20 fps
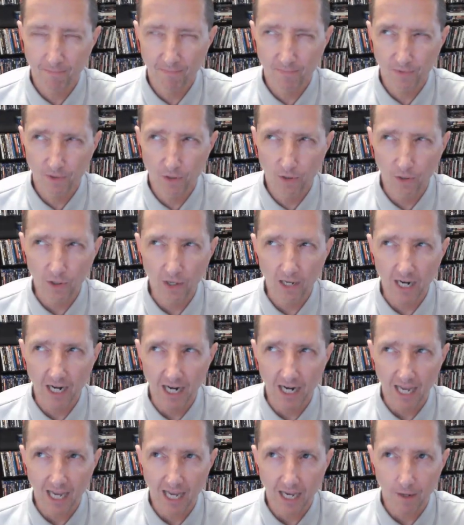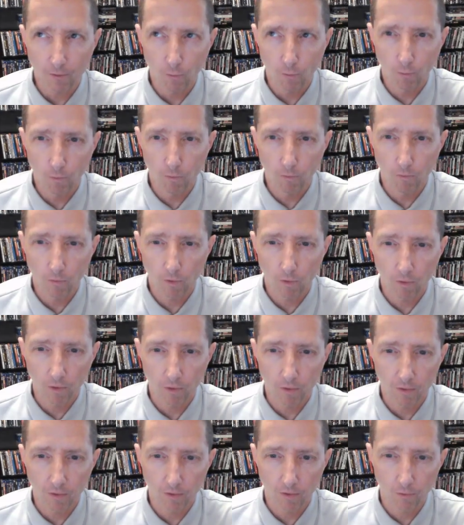good
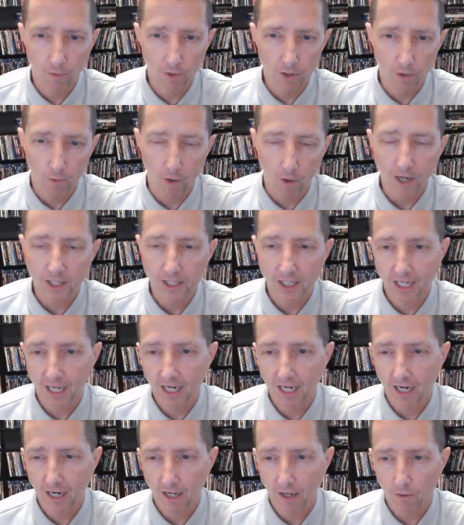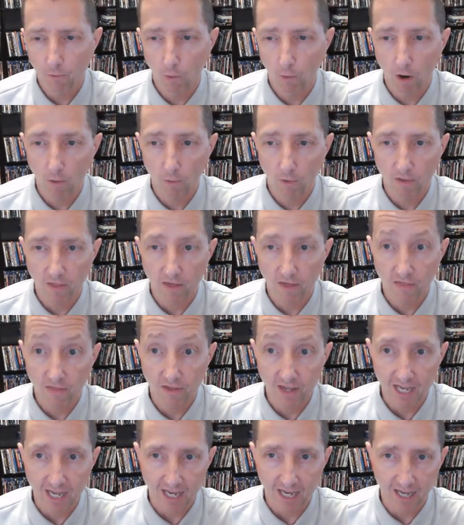when you're watching it in a what were they
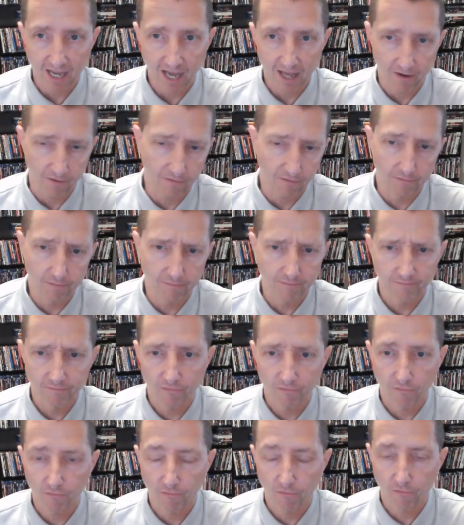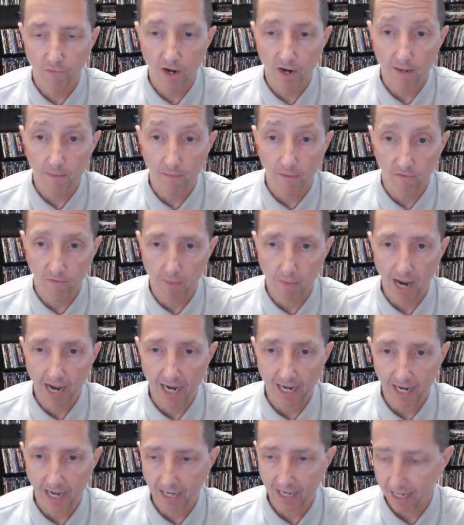thinking kind of frame of
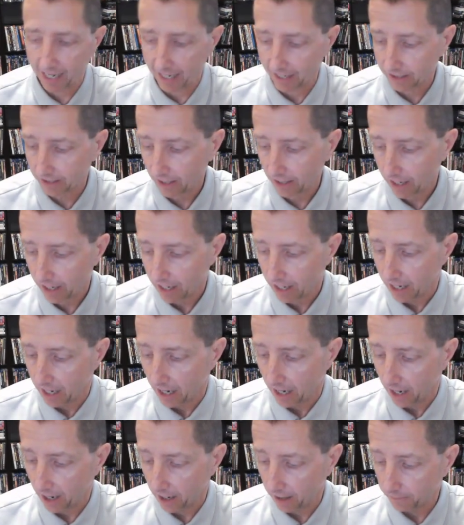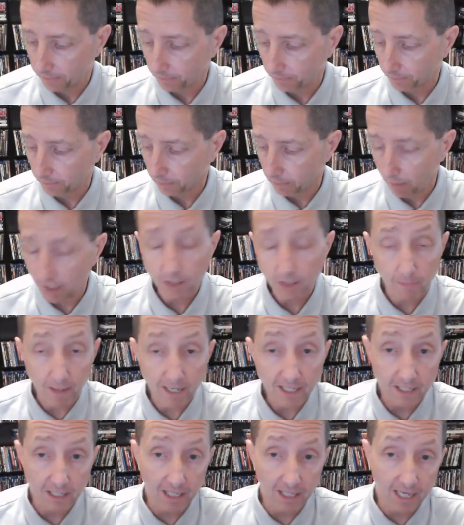mind, I guess. But it's
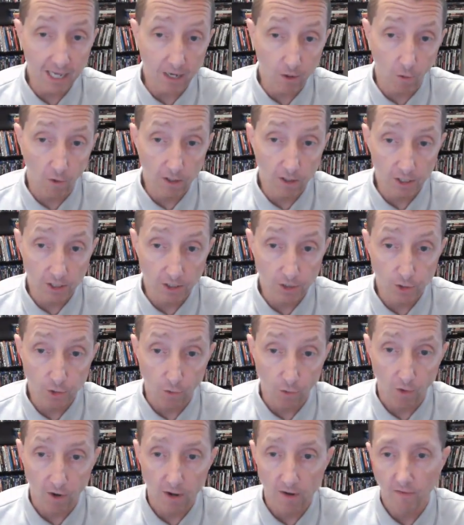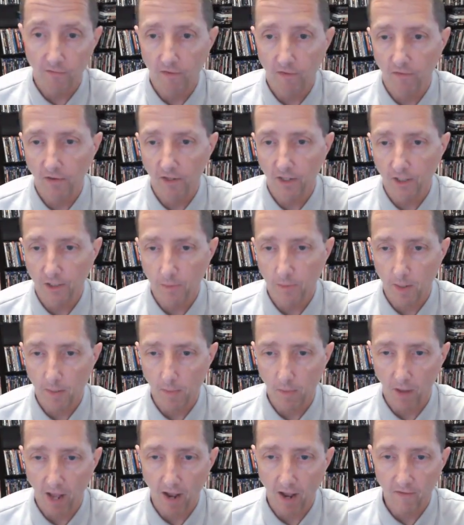basically an origin story of the Village
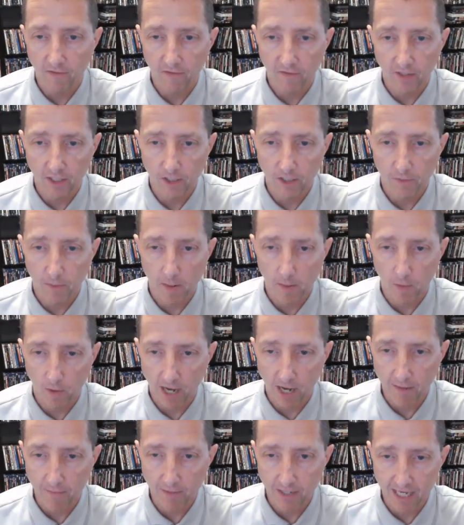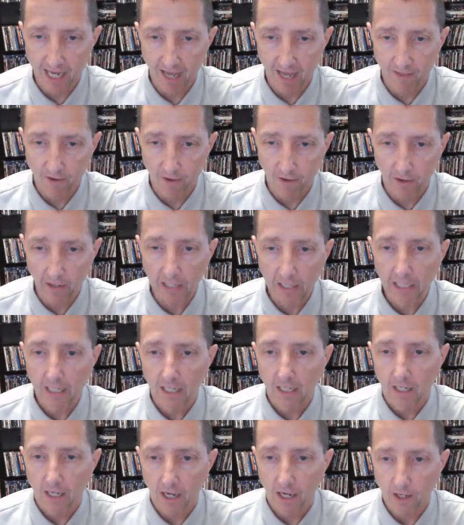People, how the Village People came together.
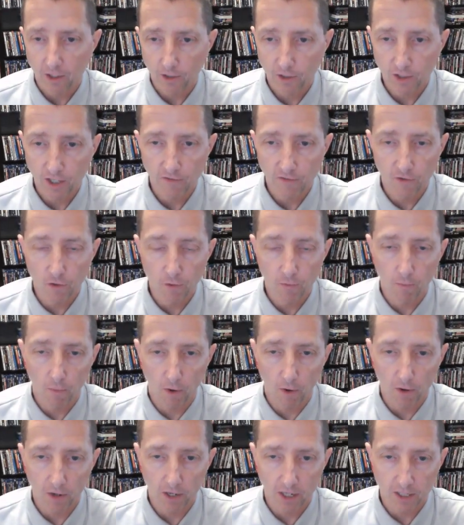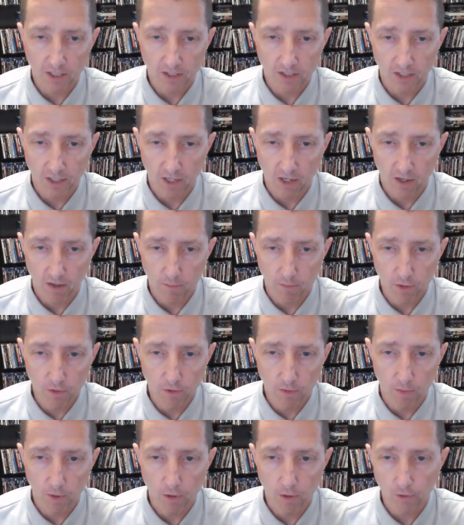Steve Guttenberg is a
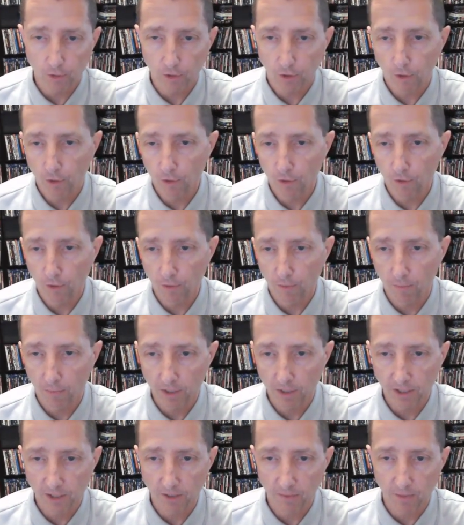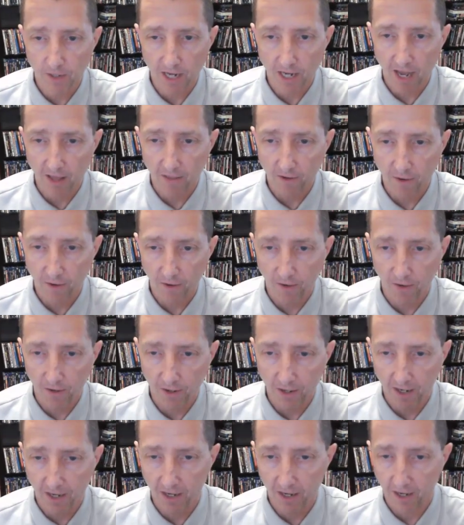music producer who puts them together, and